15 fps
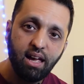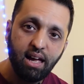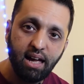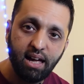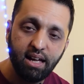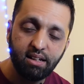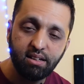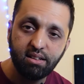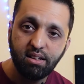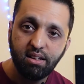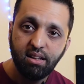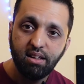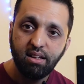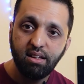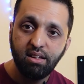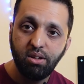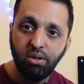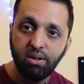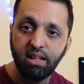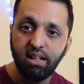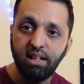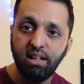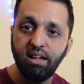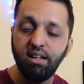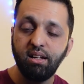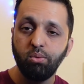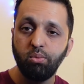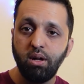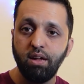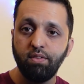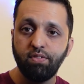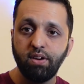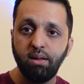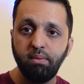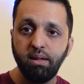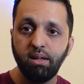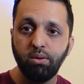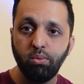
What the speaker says: and you can learn wireframing.